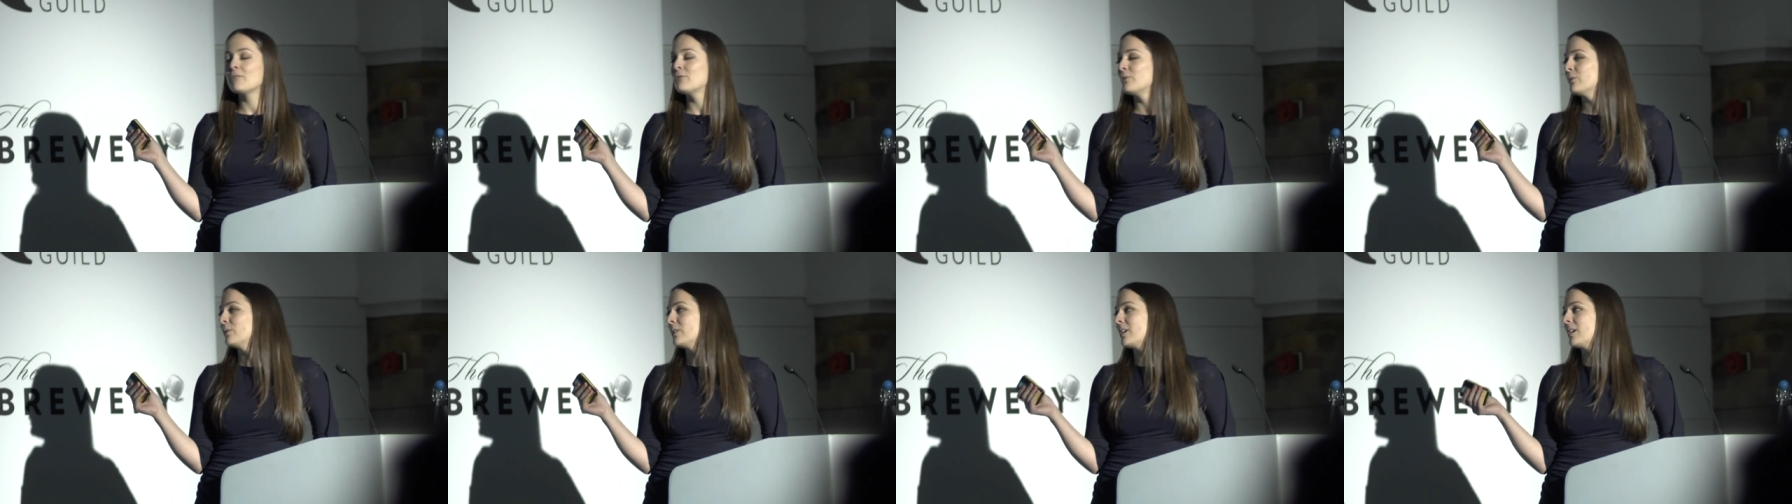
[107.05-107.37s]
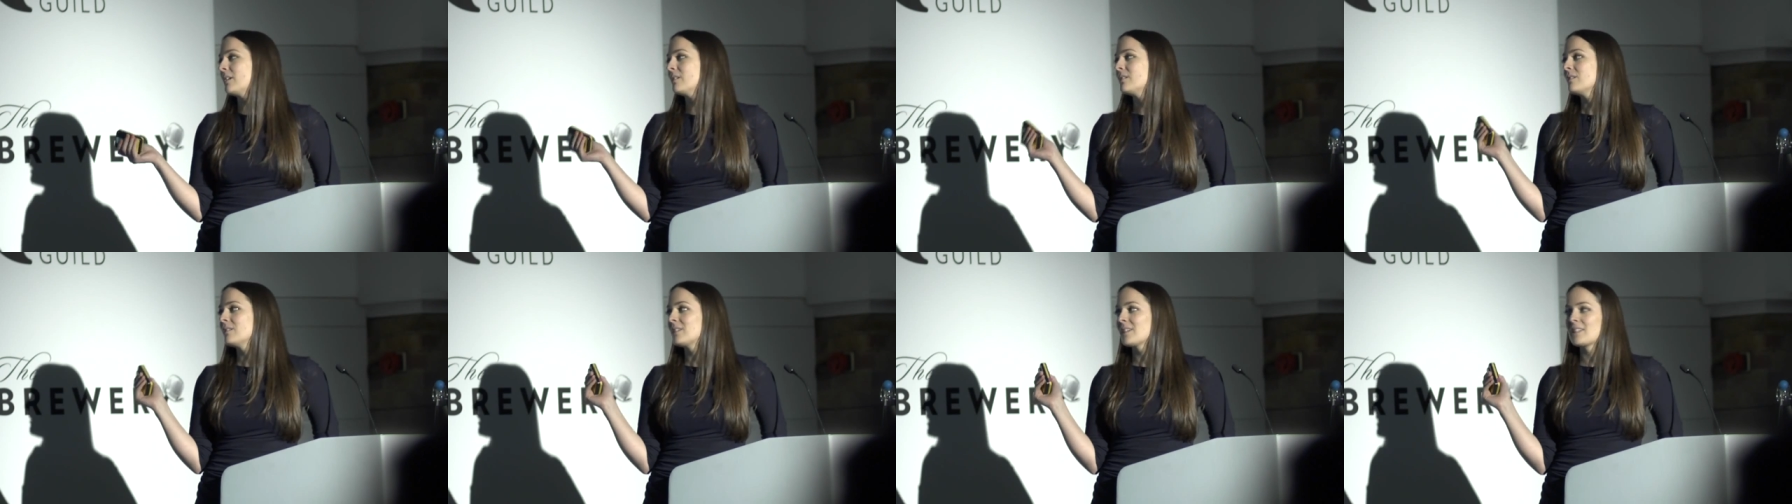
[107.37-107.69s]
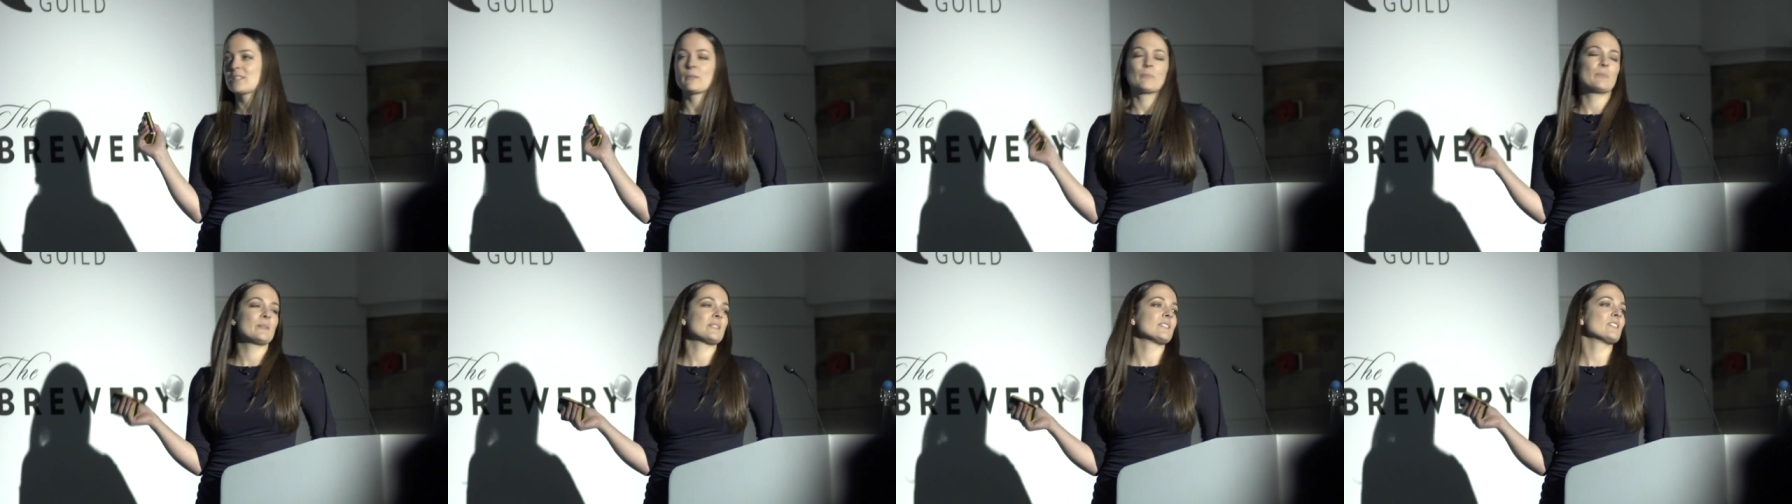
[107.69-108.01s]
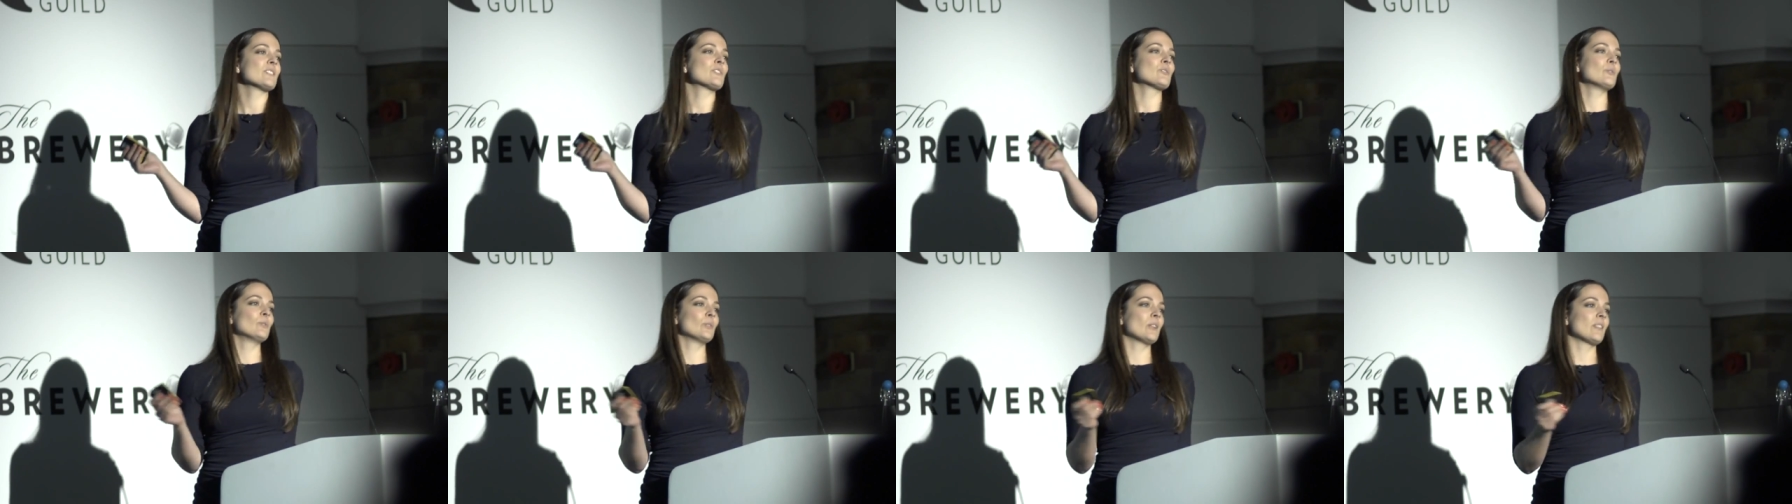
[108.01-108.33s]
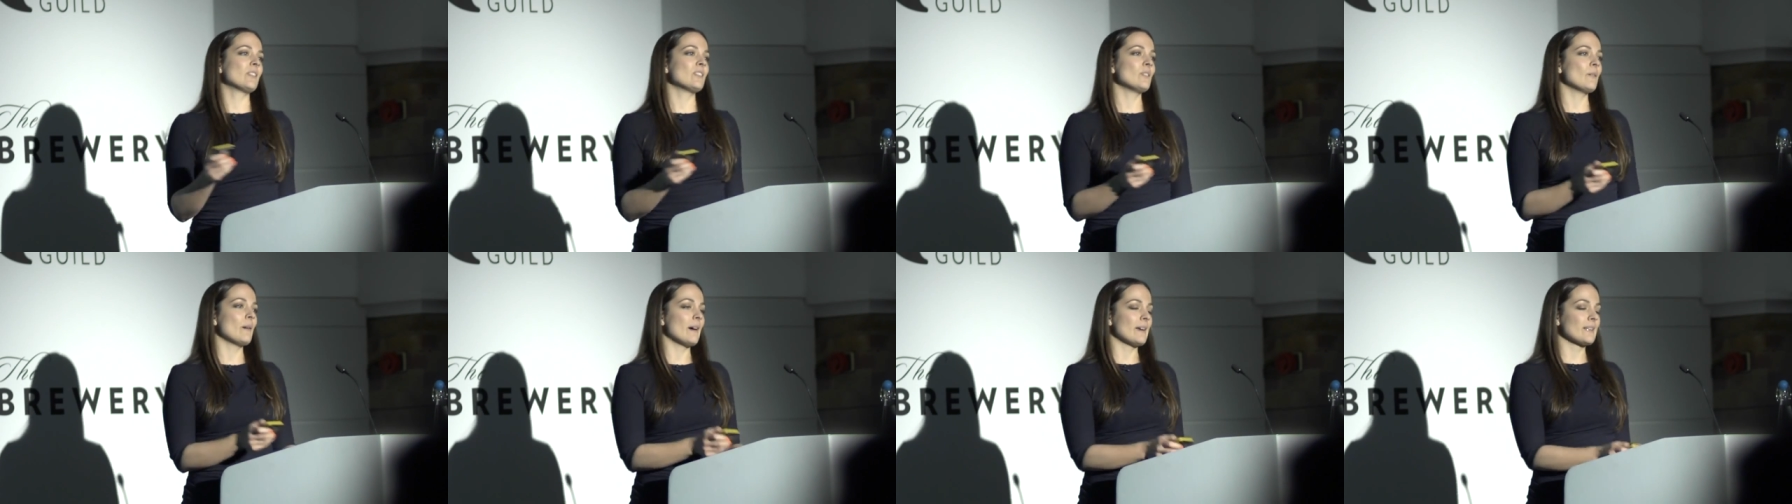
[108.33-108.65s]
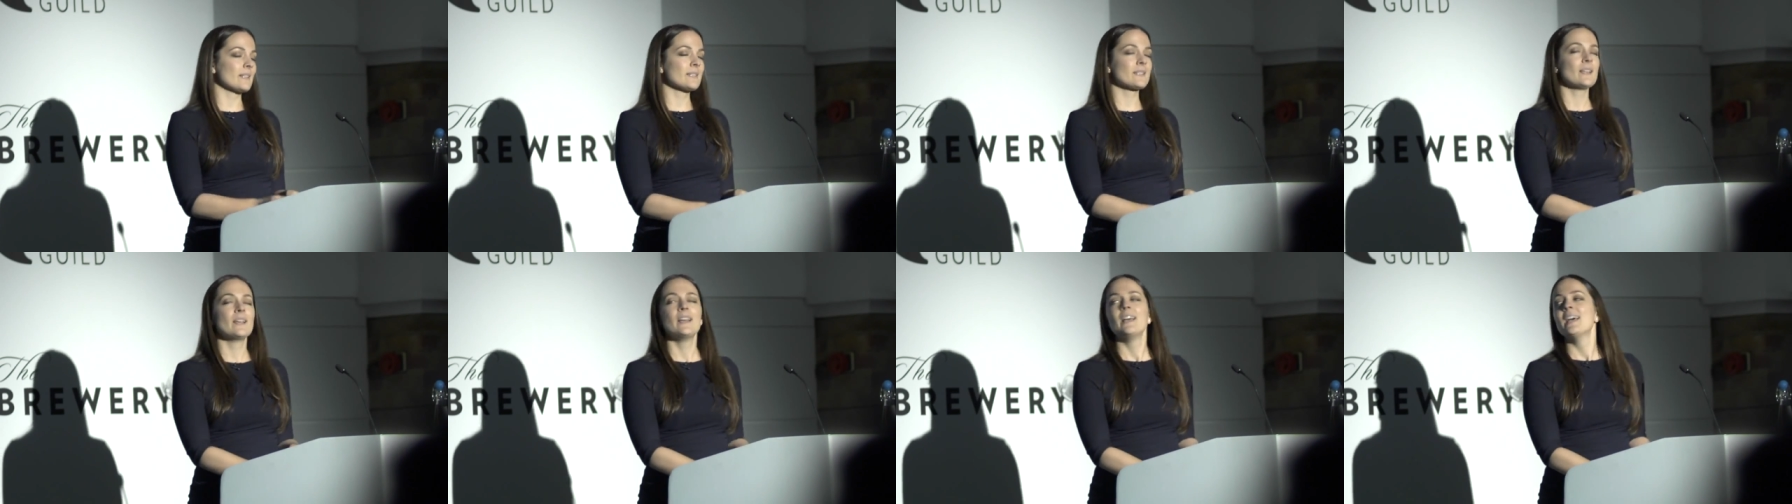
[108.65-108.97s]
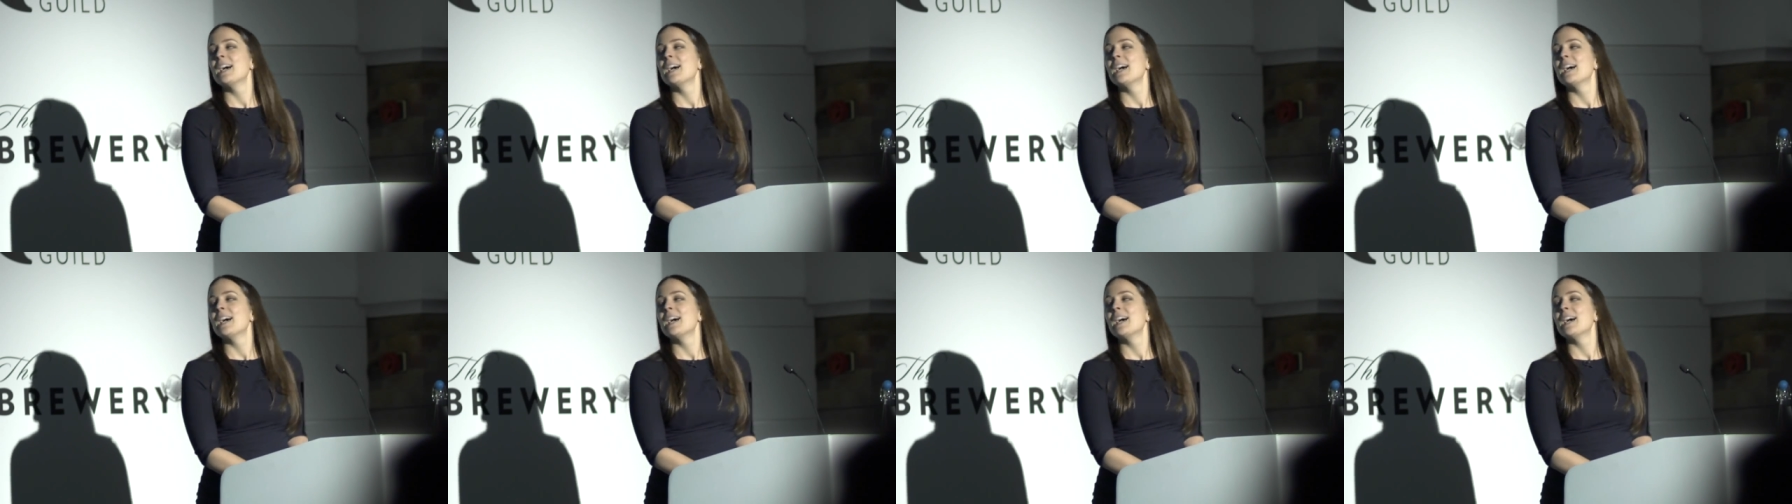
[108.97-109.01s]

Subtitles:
Folio, who does a business school in the US.